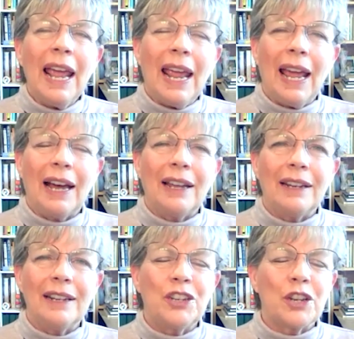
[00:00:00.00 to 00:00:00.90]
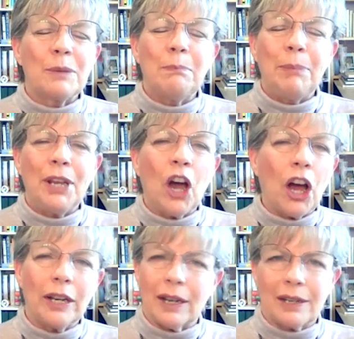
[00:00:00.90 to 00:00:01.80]
and just
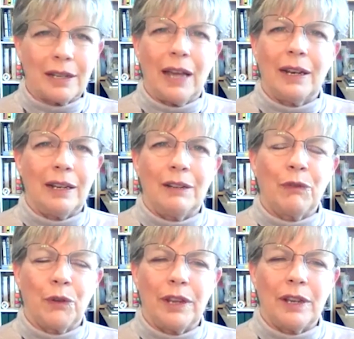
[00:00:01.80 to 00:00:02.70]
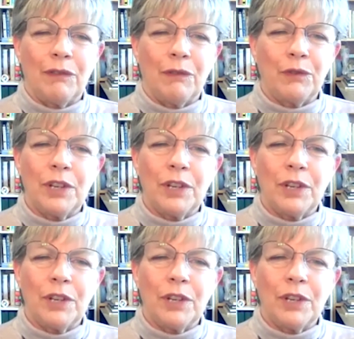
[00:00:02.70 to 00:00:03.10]
beyond excited for this,